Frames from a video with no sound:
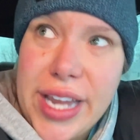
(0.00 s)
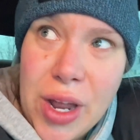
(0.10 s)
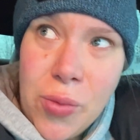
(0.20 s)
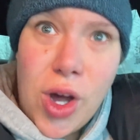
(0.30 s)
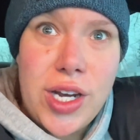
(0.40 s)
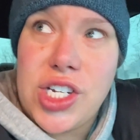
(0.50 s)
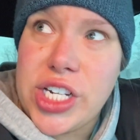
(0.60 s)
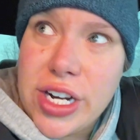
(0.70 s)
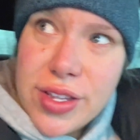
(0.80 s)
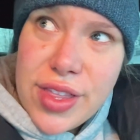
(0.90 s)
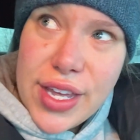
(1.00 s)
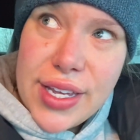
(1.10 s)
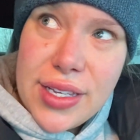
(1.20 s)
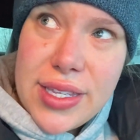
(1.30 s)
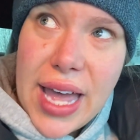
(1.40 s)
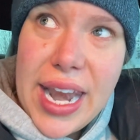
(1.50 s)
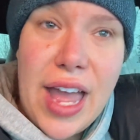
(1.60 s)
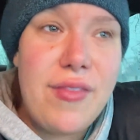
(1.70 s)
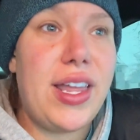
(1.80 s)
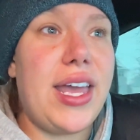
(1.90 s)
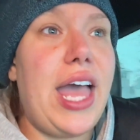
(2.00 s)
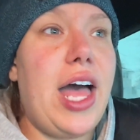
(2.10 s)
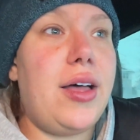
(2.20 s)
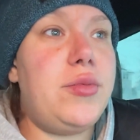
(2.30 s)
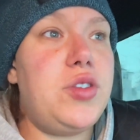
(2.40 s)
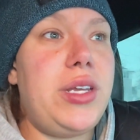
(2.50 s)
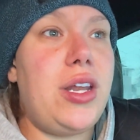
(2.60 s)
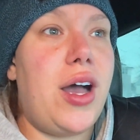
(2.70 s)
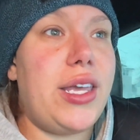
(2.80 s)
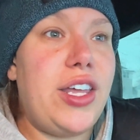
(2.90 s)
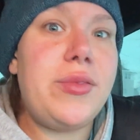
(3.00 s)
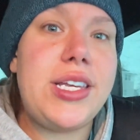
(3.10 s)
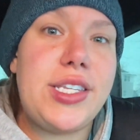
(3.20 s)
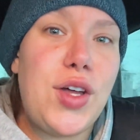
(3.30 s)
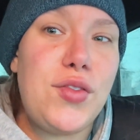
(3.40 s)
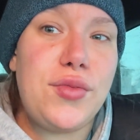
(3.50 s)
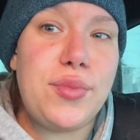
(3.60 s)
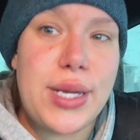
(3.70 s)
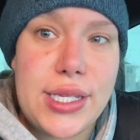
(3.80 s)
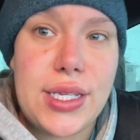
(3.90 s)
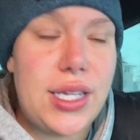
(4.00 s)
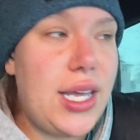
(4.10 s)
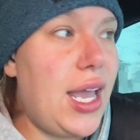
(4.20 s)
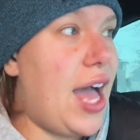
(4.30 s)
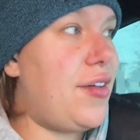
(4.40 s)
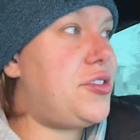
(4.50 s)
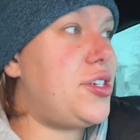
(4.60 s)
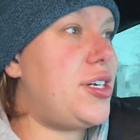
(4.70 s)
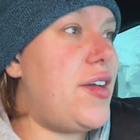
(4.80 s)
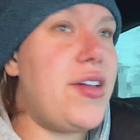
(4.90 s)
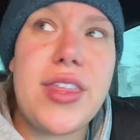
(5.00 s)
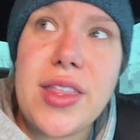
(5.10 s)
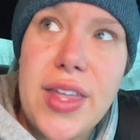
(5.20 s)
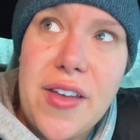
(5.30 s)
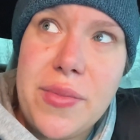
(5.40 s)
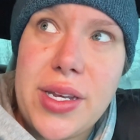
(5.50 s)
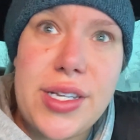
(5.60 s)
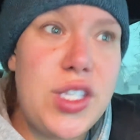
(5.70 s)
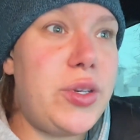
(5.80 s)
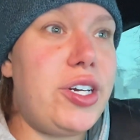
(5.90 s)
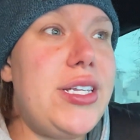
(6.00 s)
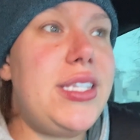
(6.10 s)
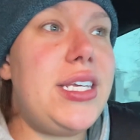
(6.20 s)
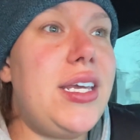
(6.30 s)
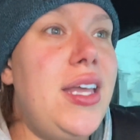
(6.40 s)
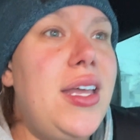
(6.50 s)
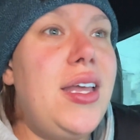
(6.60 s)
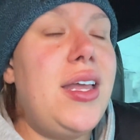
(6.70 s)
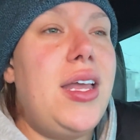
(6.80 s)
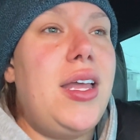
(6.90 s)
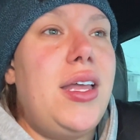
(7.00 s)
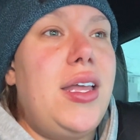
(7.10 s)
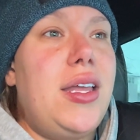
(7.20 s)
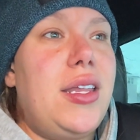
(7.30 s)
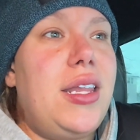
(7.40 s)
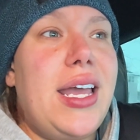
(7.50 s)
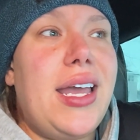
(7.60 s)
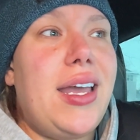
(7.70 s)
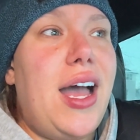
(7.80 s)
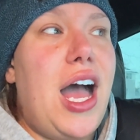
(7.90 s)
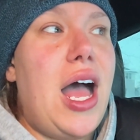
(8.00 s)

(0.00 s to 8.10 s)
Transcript: I want to share the things that have like helped me not kill myself, basically, after everything that I've been experiencing. Like,